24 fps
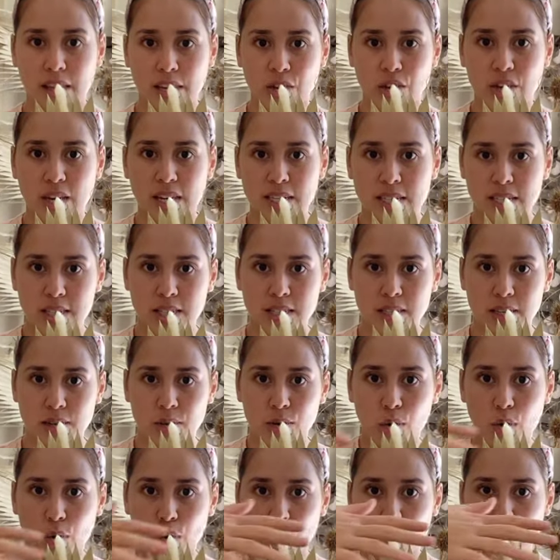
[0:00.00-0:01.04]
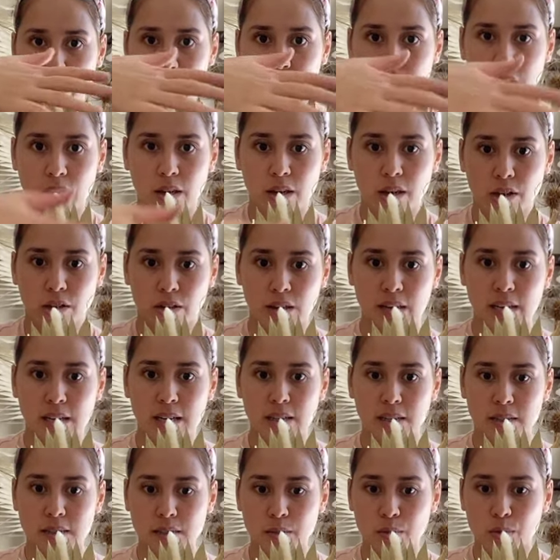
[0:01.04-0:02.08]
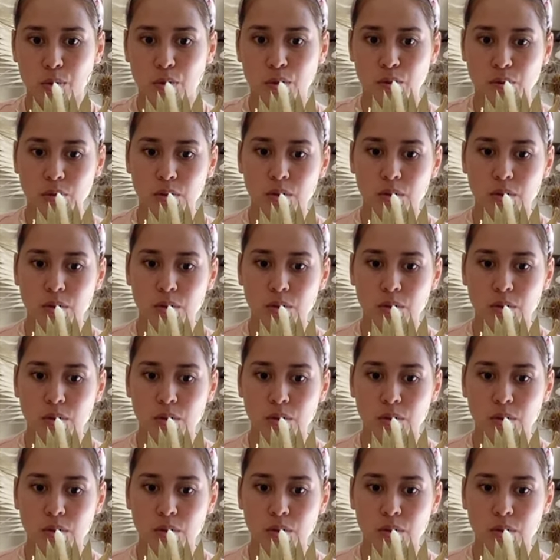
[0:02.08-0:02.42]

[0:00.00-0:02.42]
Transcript: you get to see all the ingredients more.